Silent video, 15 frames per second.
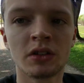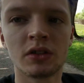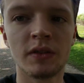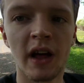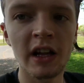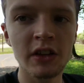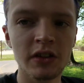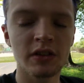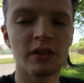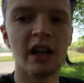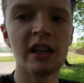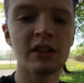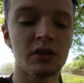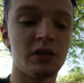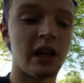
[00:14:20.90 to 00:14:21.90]
So that's
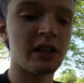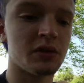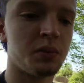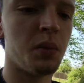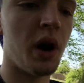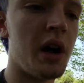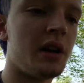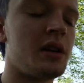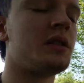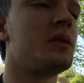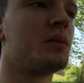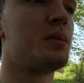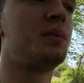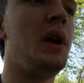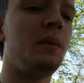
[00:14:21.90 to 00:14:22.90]
what
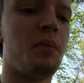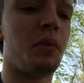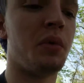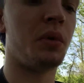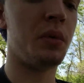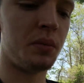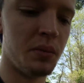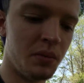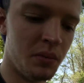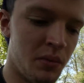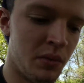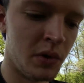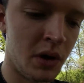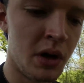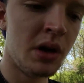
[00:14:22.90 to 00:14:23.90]
people
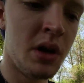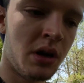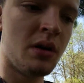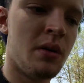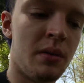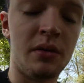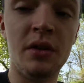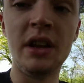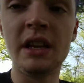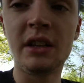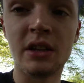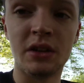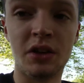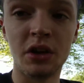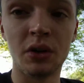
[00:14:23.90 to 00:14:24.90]
need
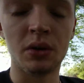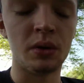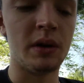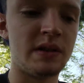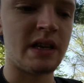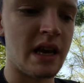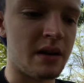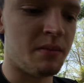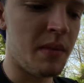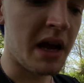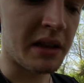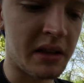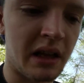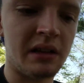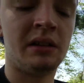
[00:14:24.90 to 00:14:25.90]
to do, is
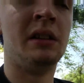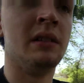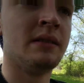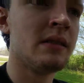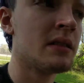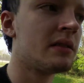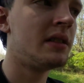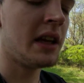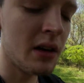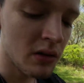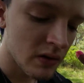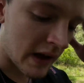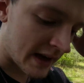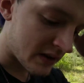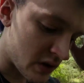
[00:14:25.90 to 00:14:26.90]
admit that they
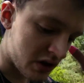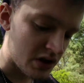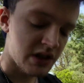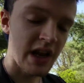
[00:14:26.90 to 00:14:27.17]
don't like their